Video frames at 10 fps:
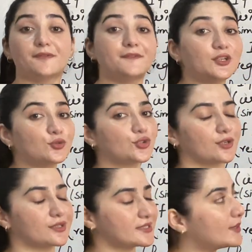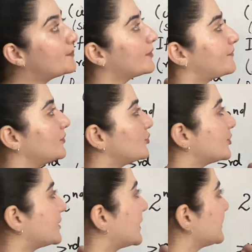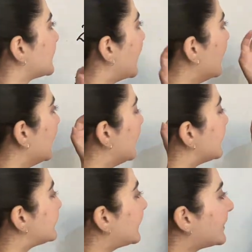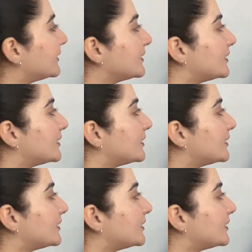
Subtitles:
future, simple future tense. Second